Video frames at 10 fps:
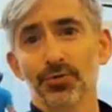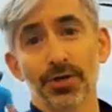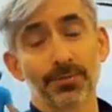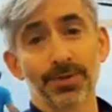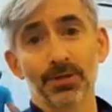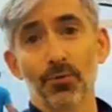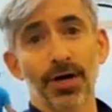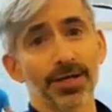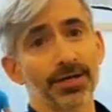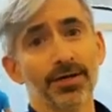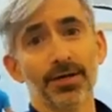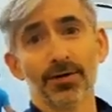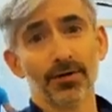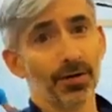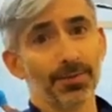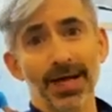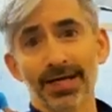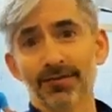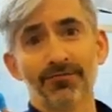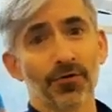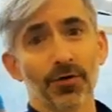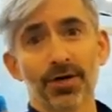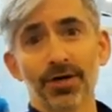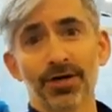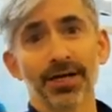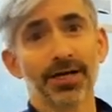whether it be one or a bank of four.